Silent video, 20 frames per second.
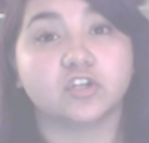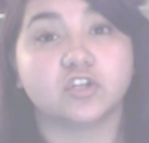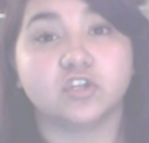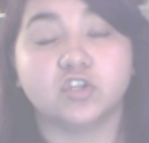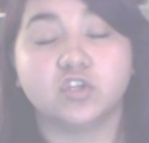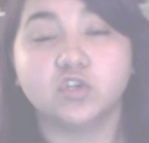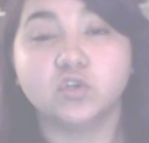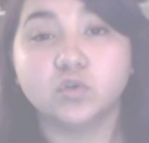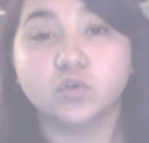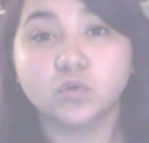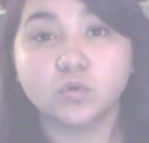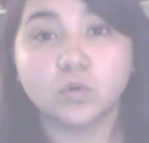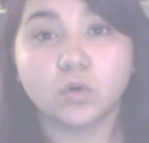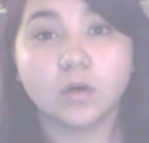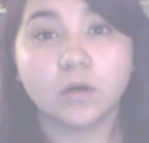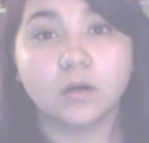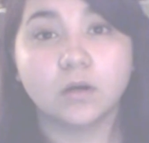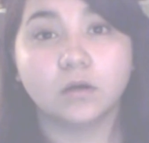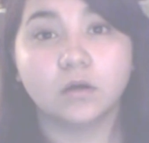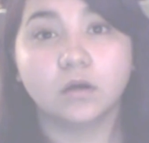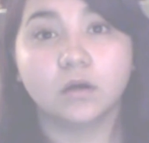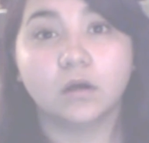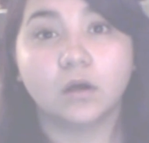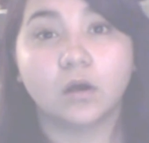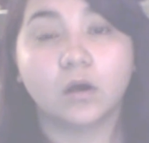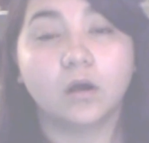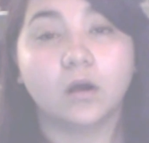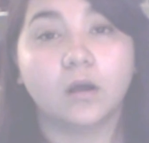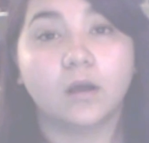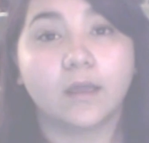You
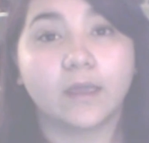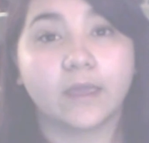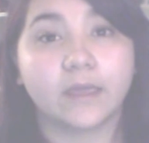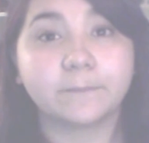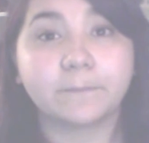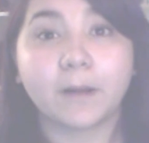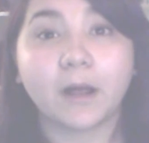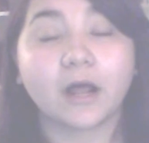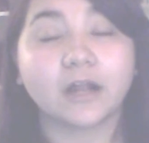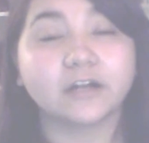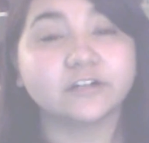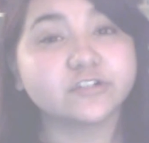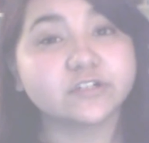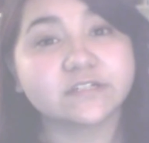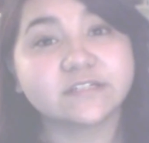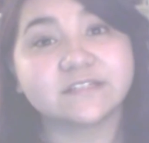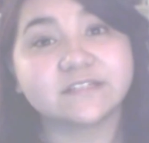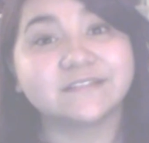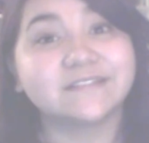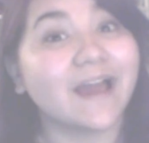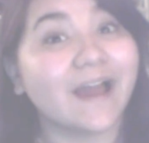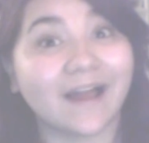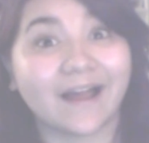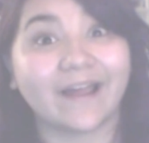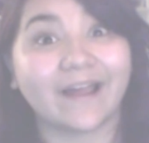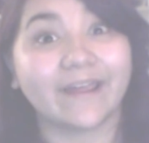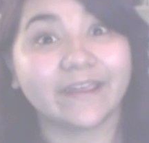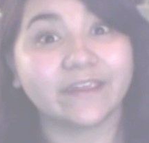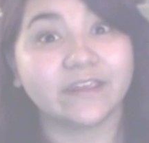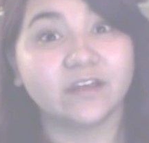and Podrick
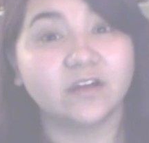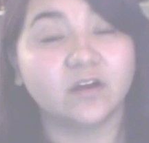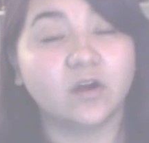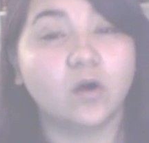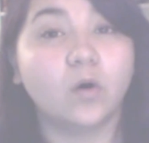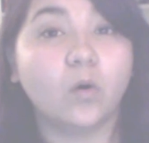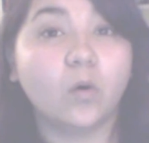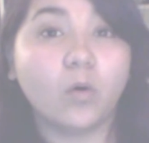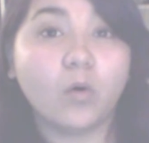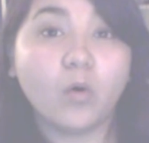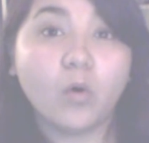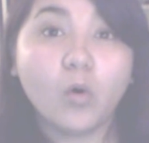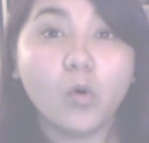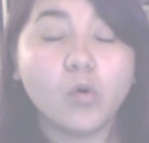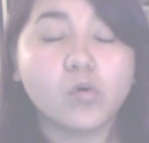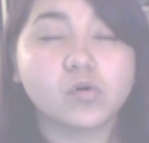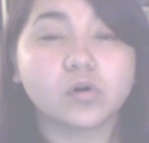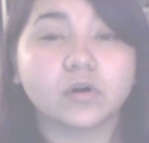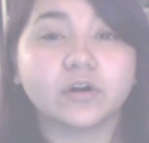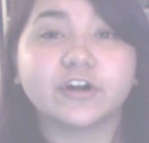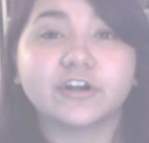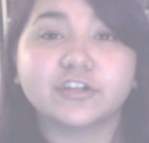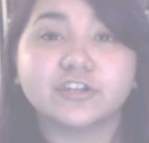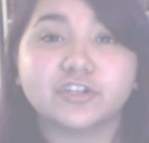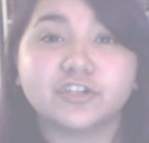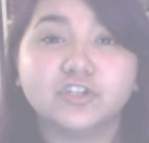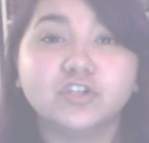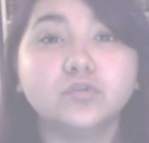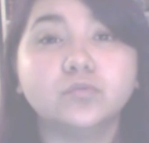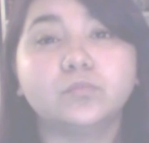die, or
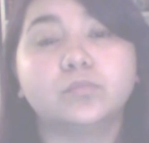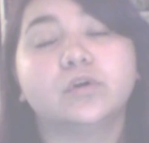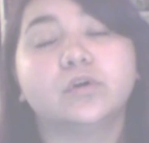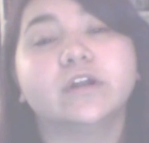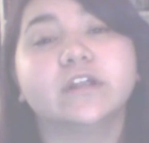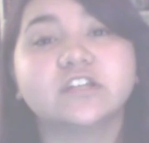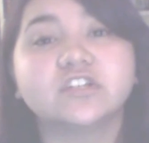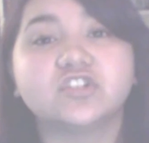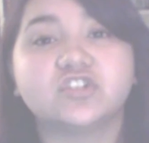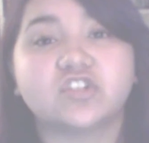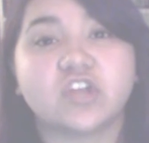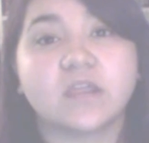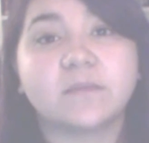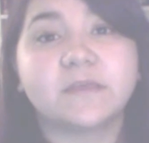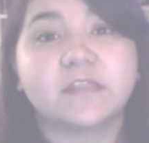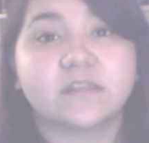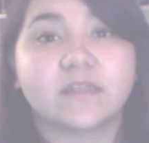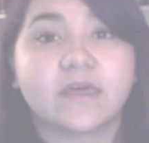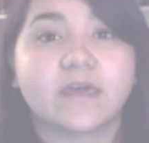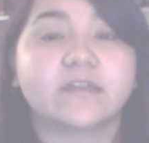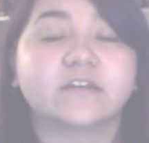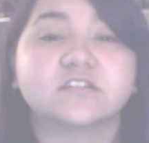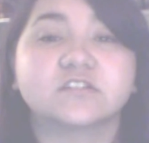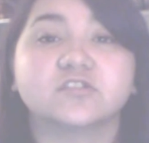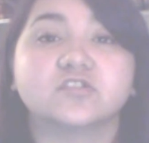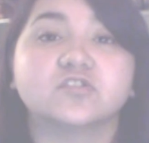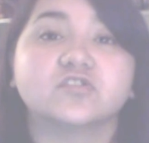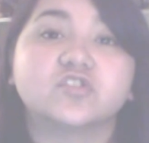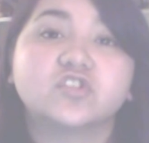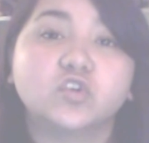you bring Jaime
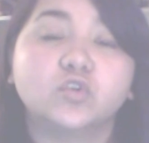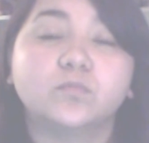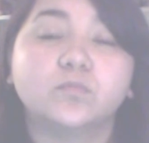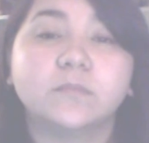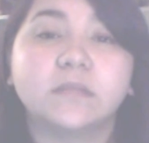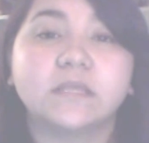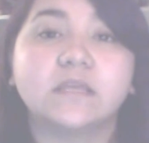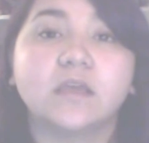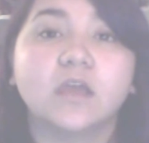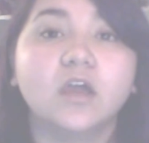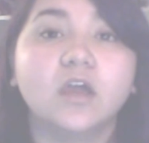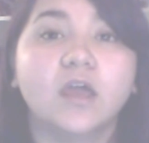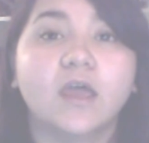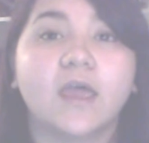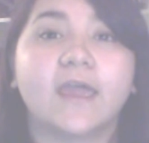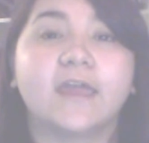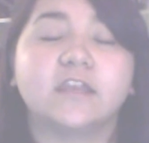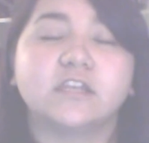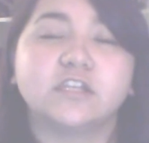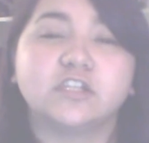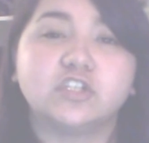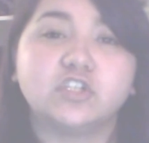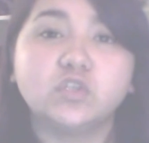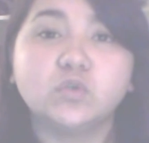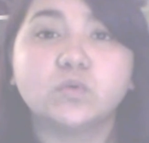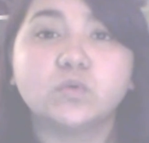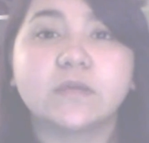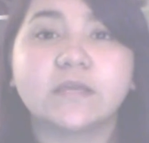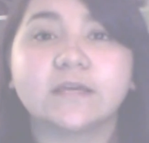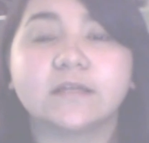Lannister to me, and
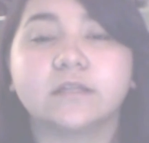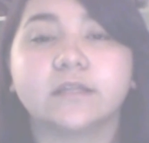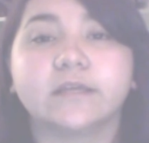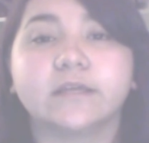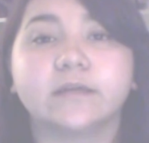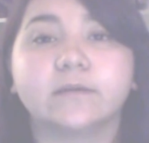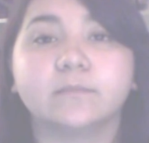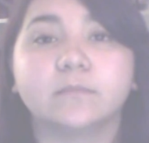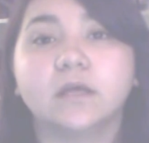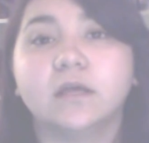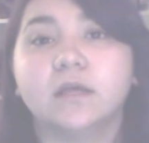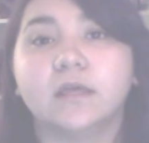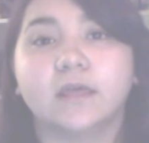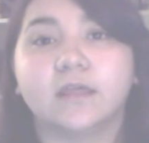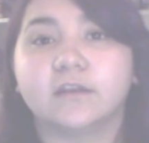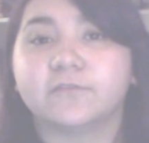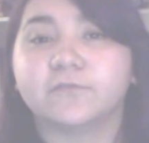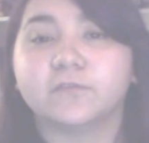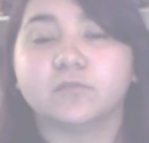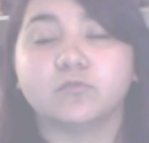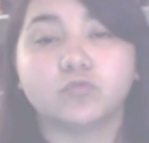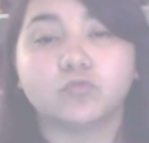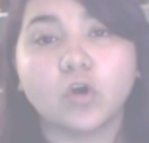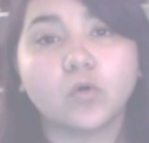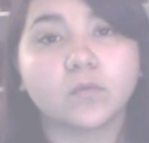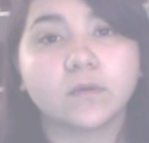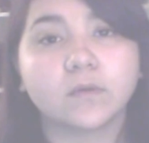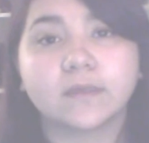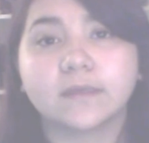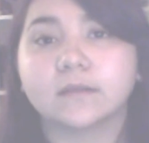you kill him, and if you
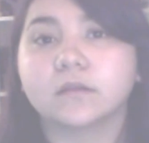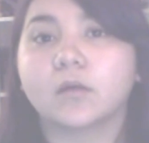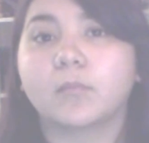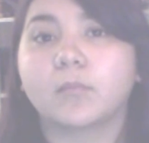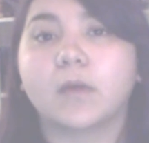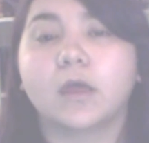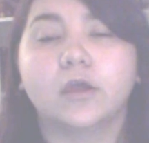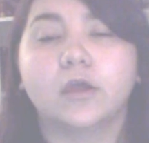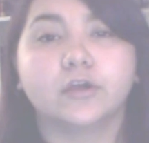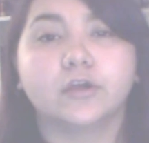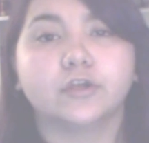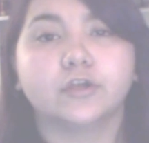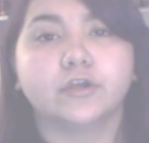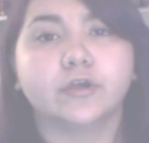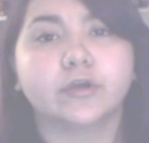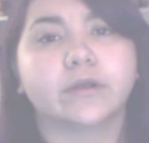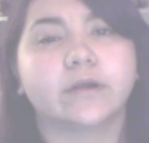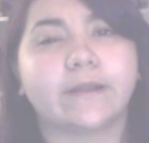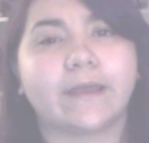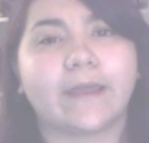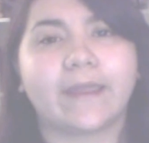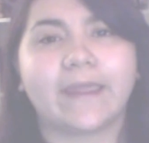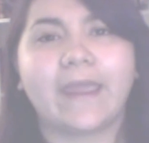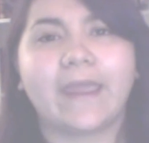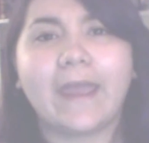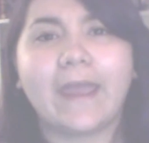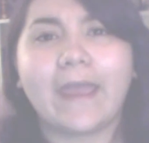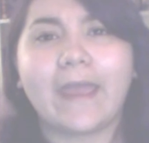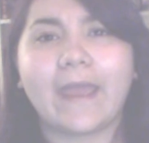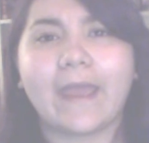don't kill him, you're gonna die.
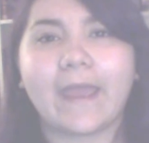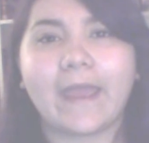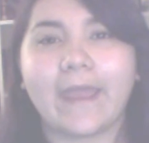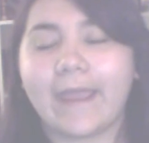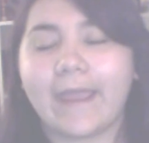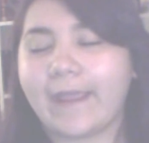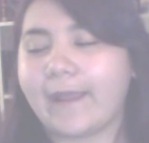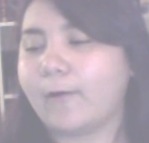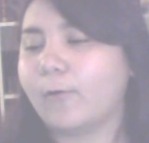Ow!